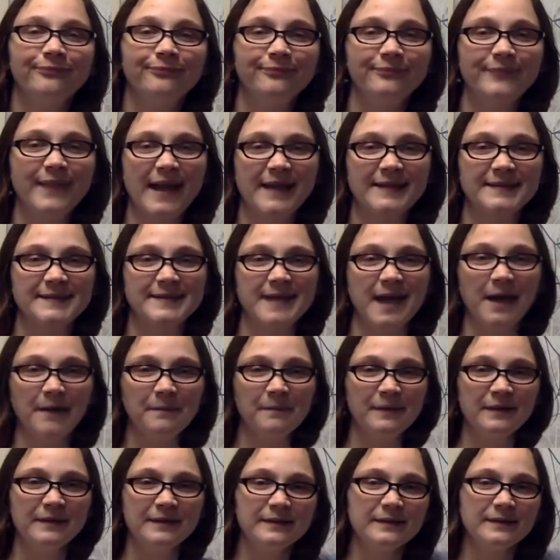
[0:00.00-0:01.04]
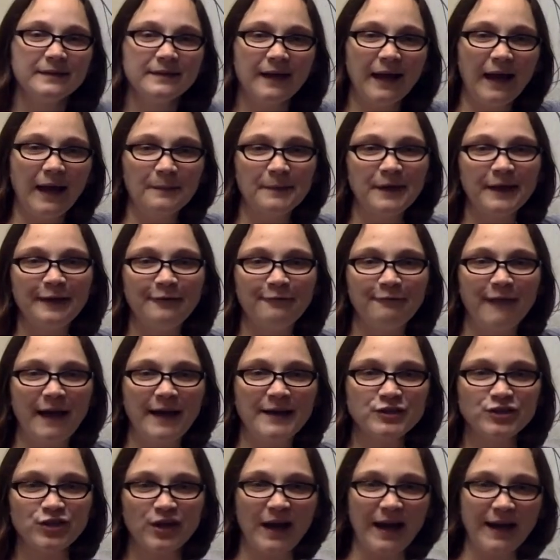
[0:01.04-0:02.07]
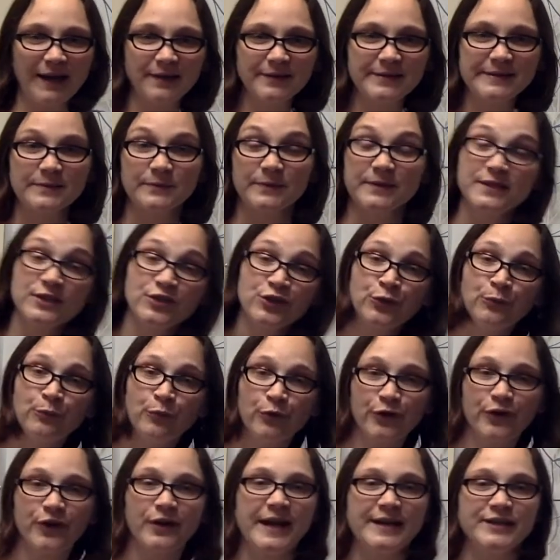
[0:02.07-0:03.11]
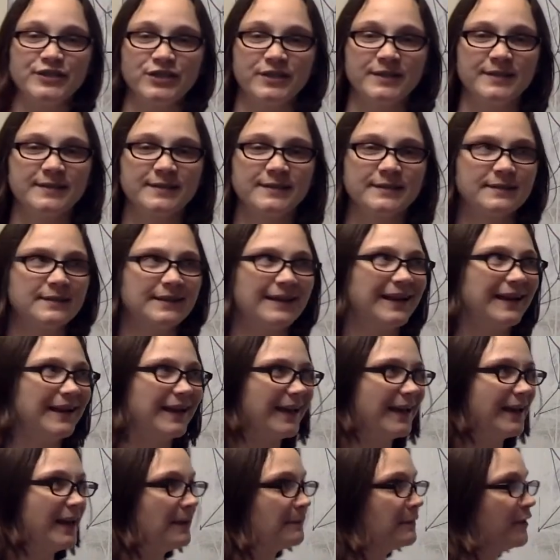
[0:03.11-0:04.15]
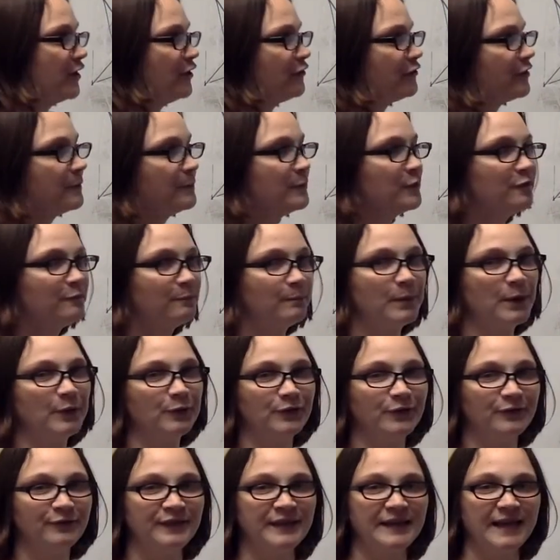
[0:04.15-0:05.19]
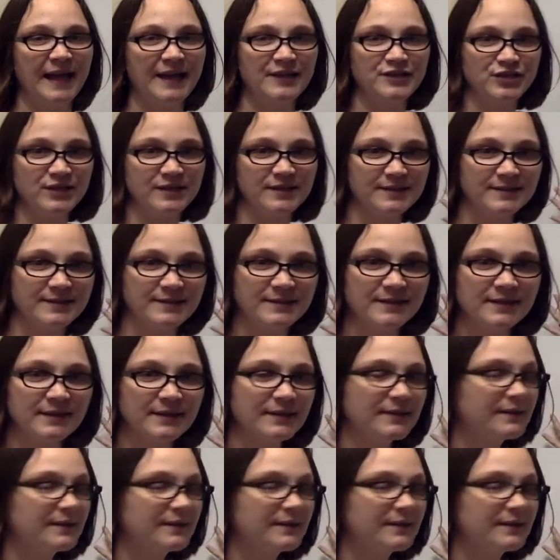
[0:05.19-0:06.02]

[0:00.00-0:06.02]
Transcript: Next up, I'm going to find triangles with two border edges, and I'm going to remove both of the edges.